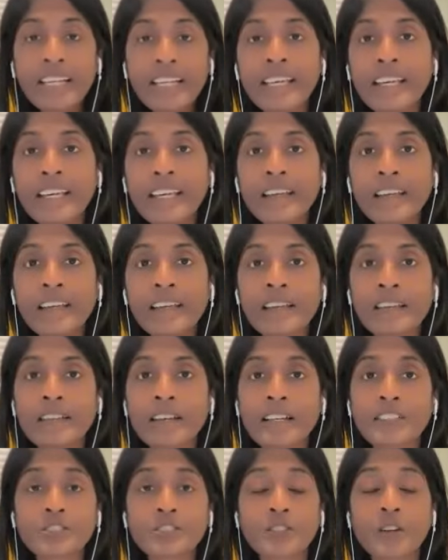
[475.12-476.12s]
he
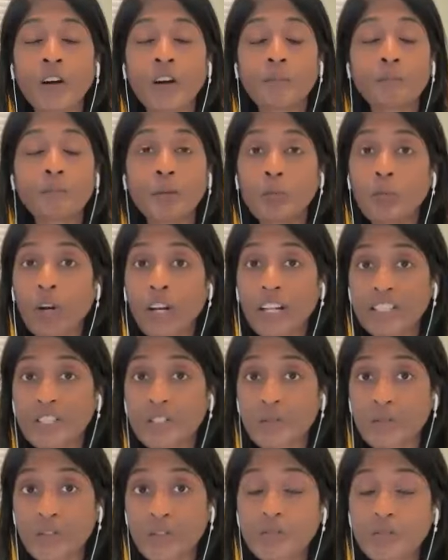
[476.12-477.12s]
has not been wanting to
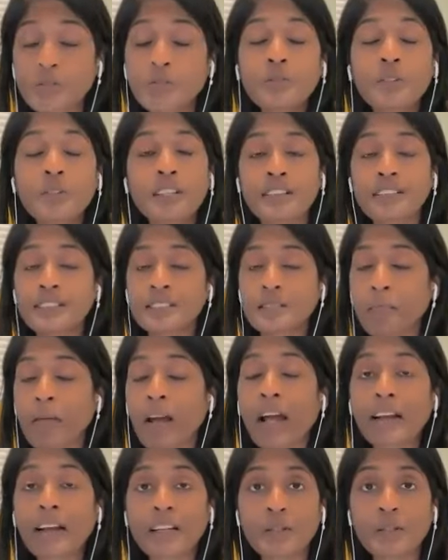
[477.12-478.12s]
go to school. And this is a
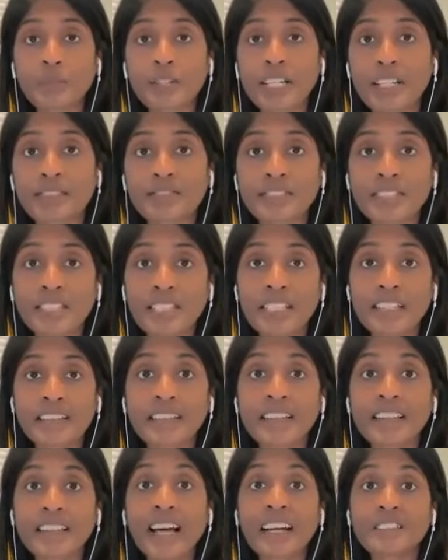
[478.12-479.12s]
pattern we have seen in
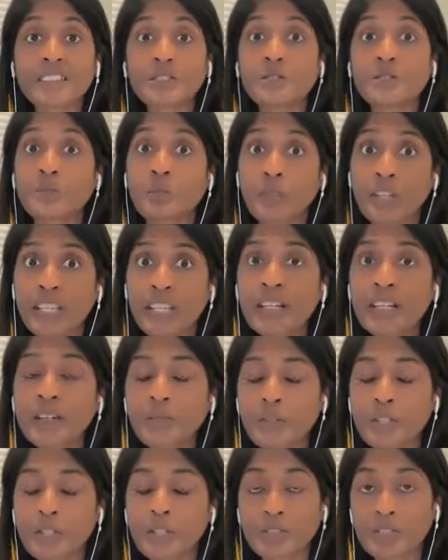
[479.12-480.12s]
the last week,
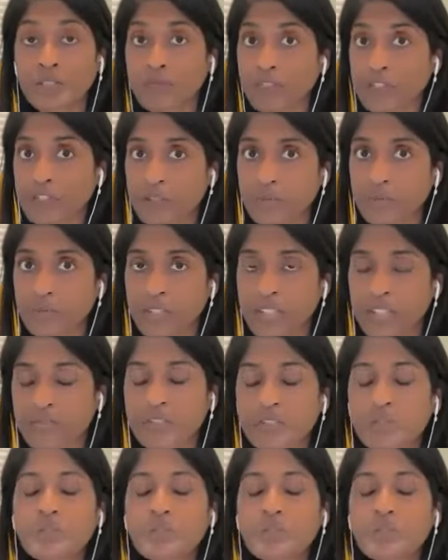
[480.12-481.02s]
which was the first week of